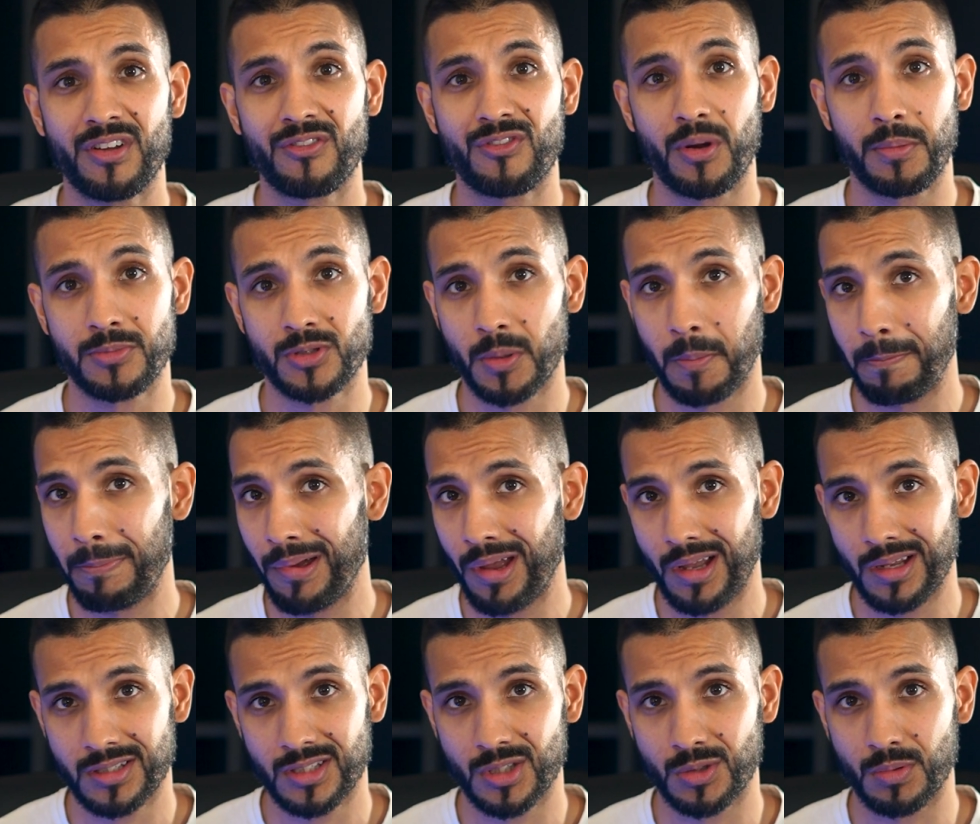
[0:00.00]
from some
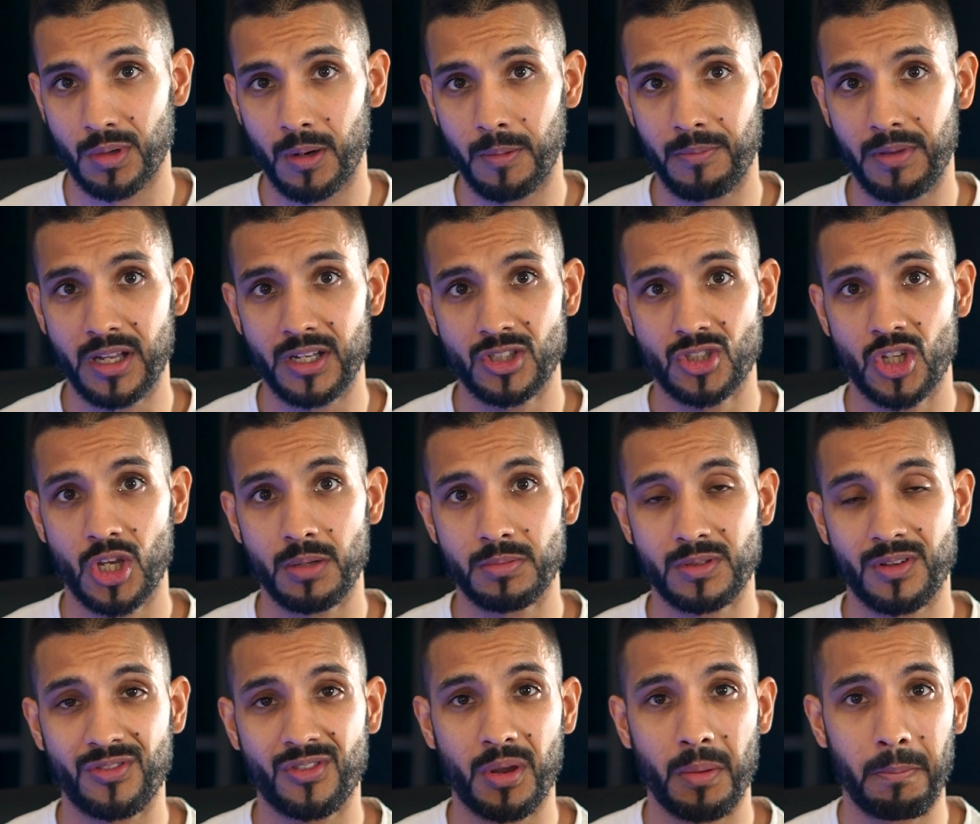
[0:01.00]
perks as well in
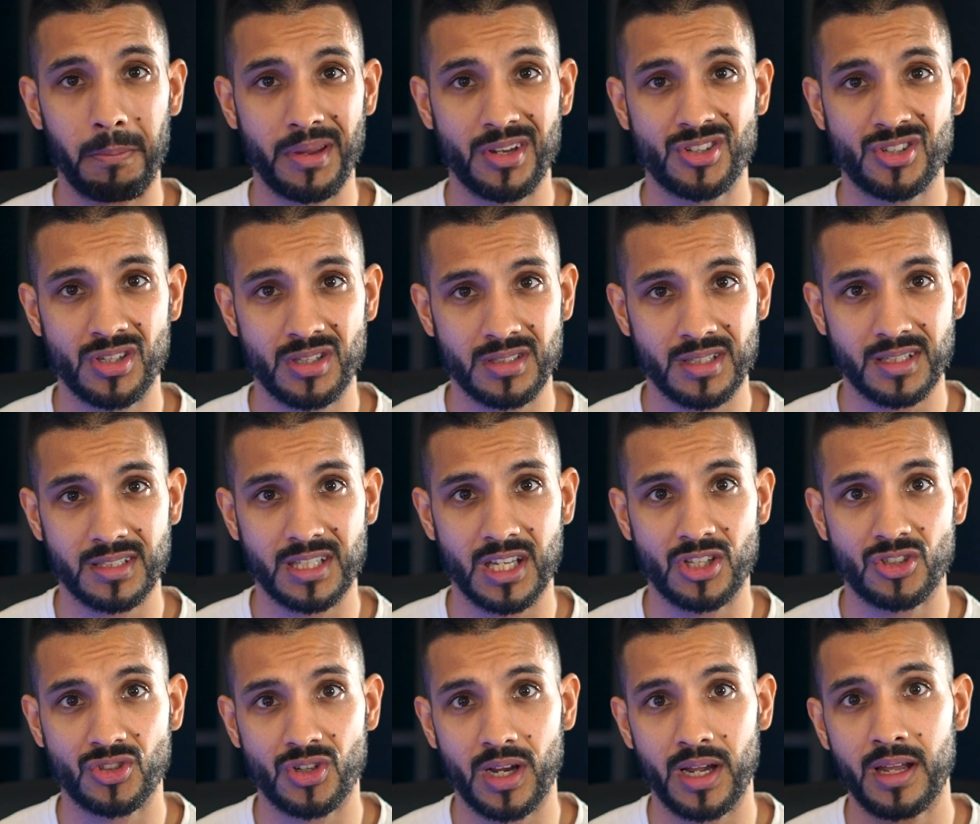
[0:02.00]
terms of commissions,
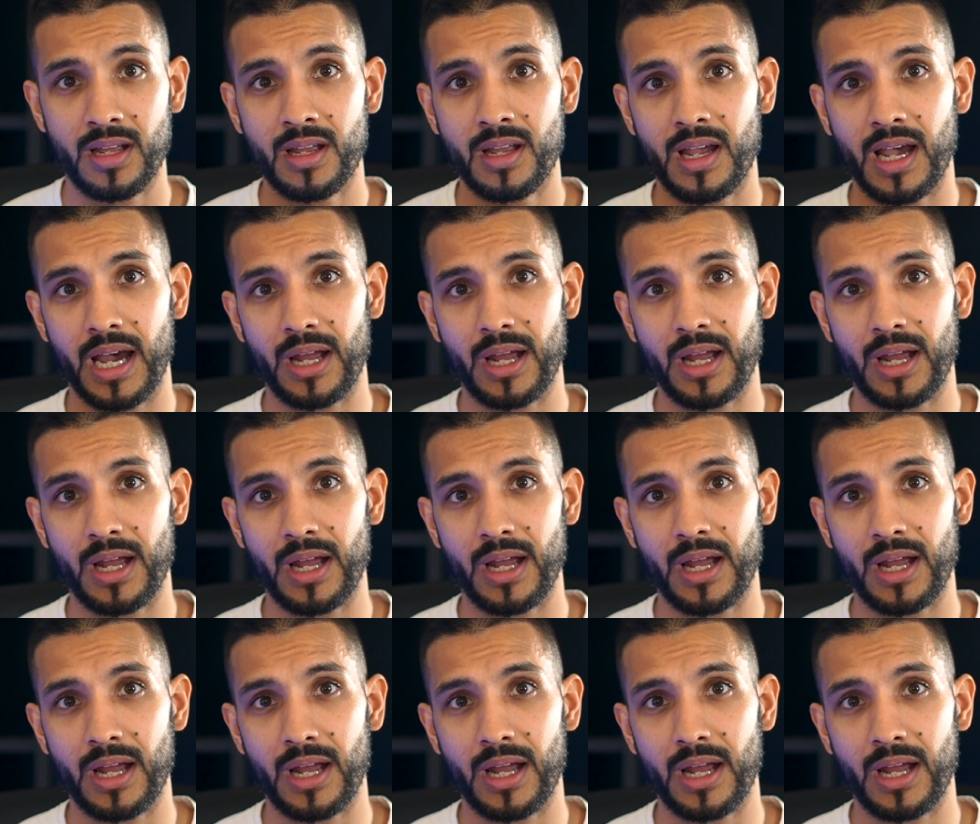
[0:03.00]
etc,